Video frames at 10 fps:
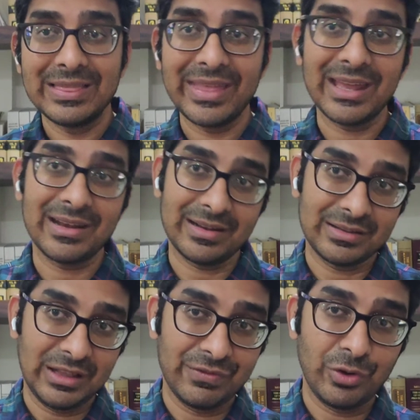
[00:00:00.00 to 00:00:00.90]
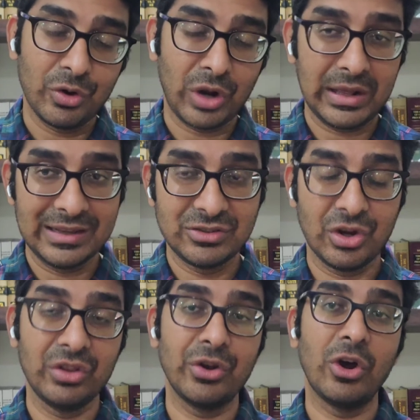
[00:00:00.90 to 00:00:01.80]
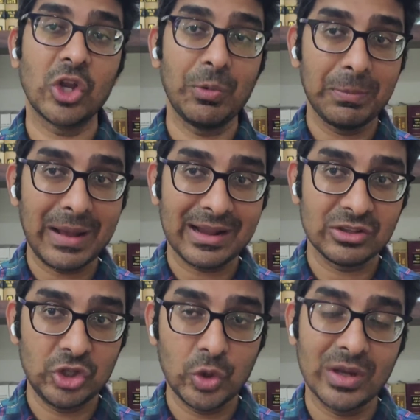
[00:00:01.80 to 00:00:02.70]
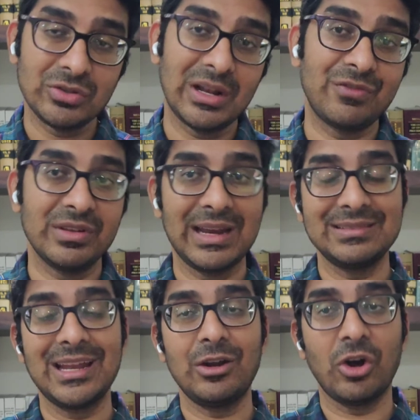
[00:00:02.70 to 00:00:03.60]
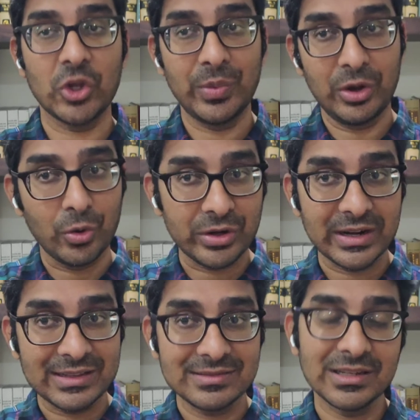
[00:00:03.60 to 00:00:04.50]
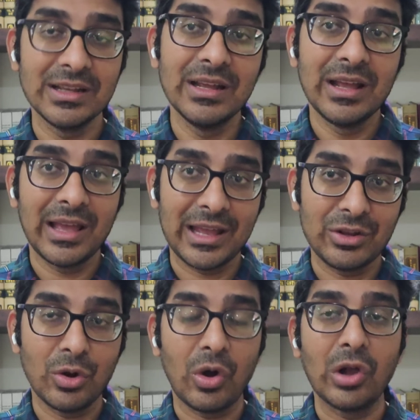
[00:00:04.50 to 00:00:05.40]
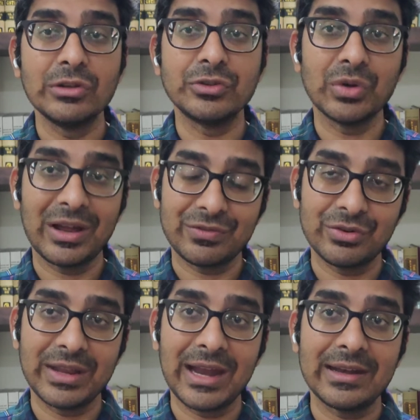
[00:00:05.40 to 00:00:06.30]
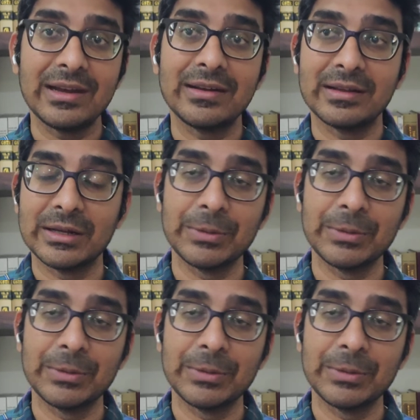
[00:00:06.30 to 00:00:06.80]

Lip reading: then if you're executing the document back in the US, you'll have to get that document notarized, and you'll also have to get it